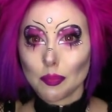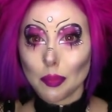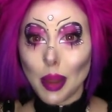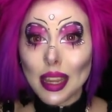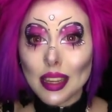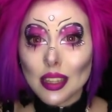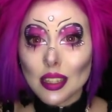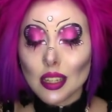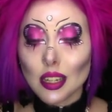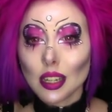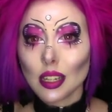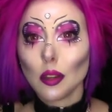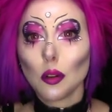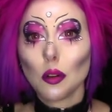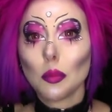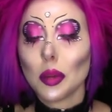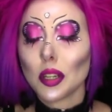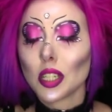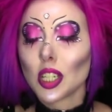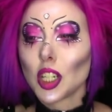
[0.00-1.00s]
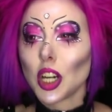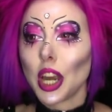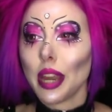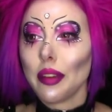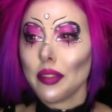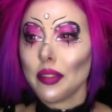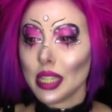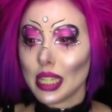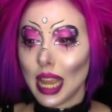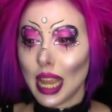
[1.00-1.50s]
basically almost
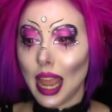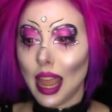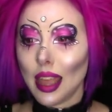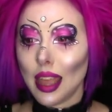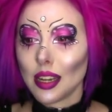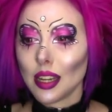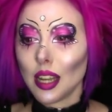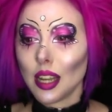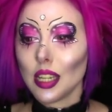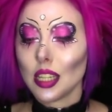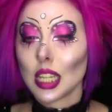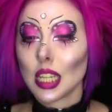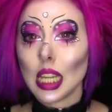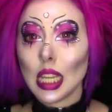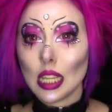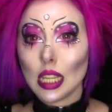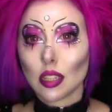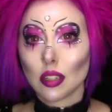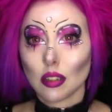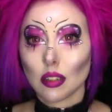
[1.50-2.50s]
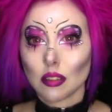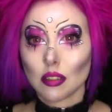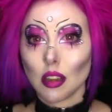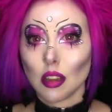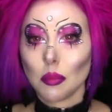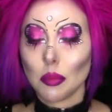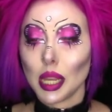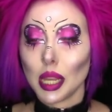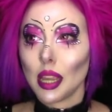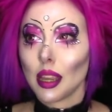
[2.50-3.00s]
shaved his head and his ears looked
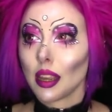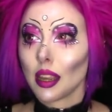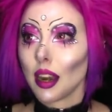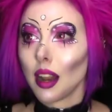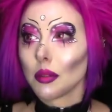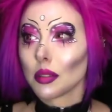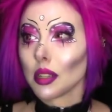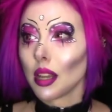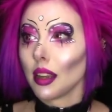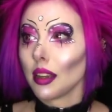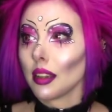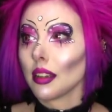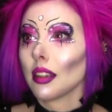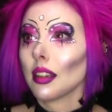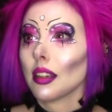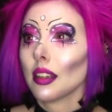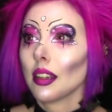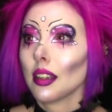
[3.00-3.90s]
so big, and I was like,